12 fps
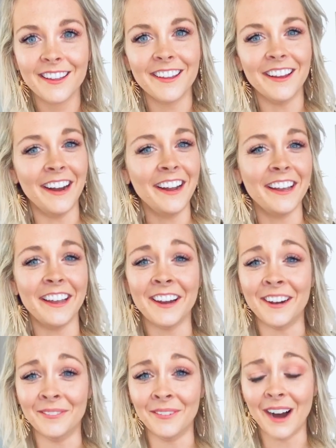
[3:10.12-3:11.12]
I
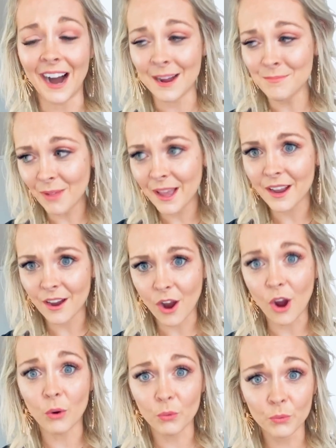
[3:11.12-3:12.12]
am. I'm
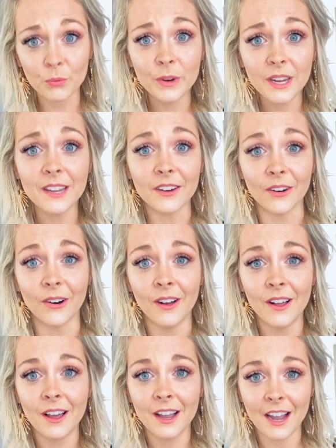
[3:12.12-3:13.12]
a real
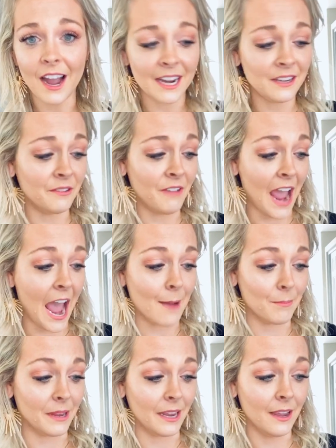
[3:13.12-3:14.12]
kind of
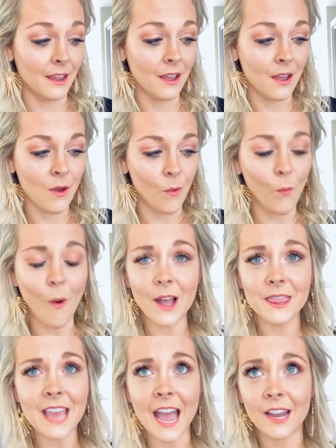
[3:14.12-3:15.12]
happy. One
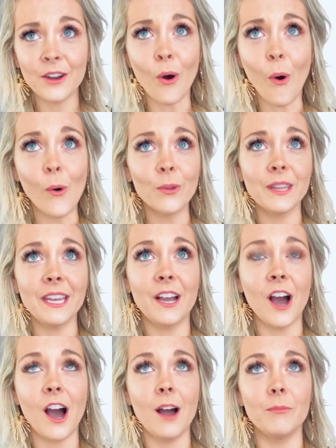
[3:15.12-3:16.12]
that can only
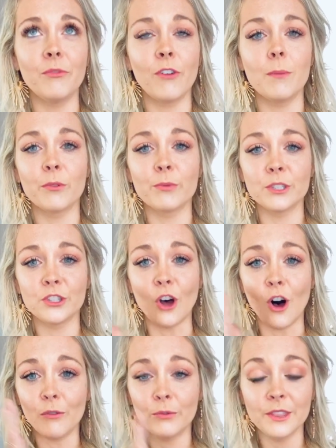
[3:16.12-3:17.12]
come from a
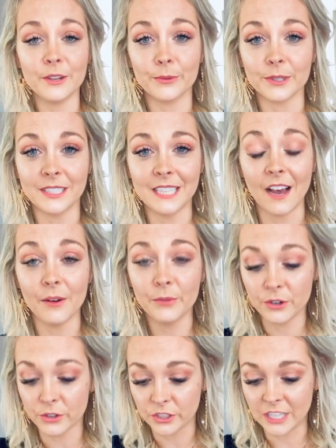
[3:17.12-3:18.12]
resolve with
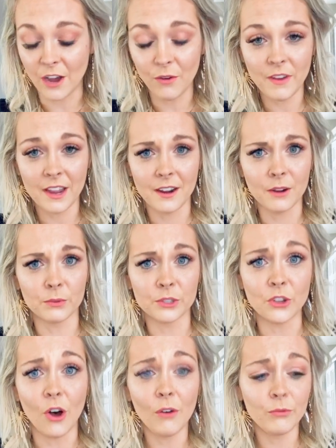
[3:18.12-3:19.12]
yourself and a
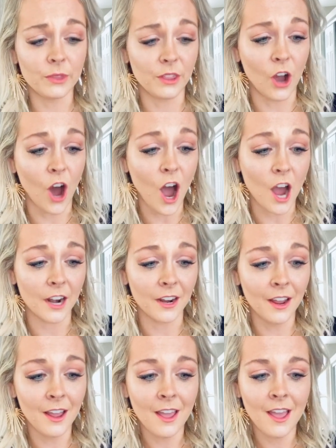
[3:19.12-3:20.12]
resolve with God.
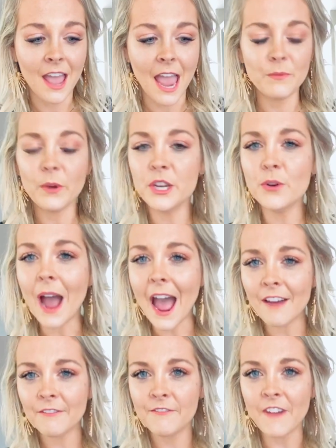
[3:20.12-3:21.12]
And when you
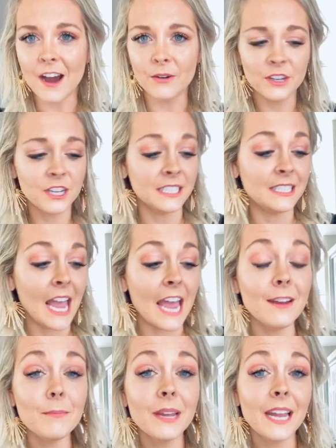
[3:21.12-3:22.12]
have found
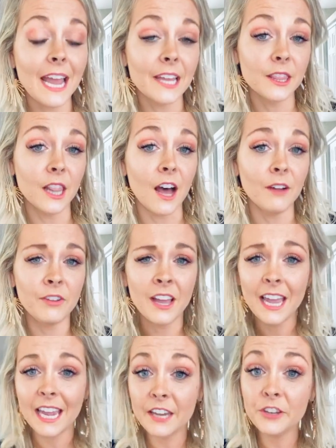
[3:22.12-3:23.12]
contentment and love
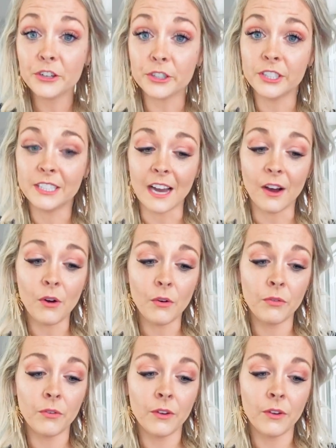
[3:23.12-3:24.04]
in yourself,